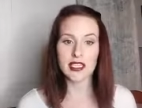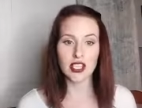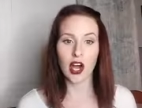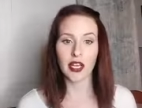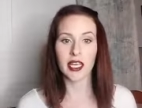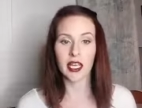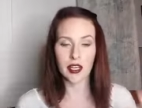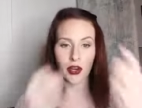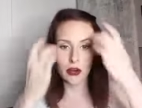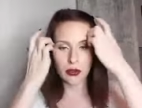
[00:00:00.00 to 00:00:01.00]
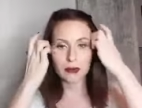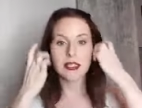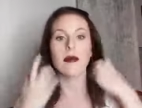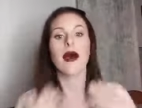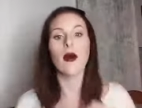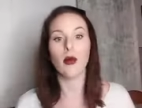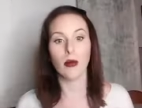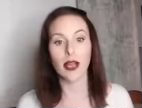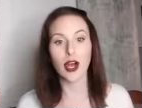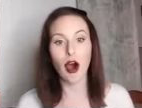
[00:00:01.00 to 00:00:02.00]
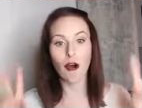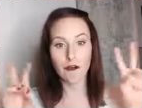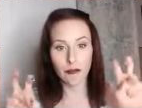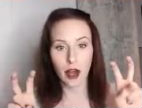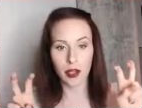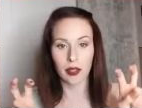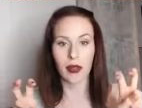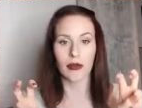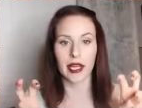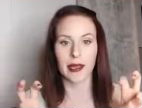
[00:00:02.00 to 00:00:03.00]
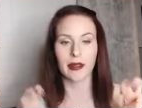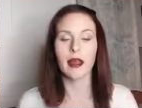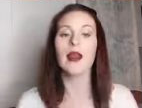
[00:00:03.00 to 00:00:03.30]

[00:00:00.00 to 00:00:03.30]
talking in our groups about what we call front loading.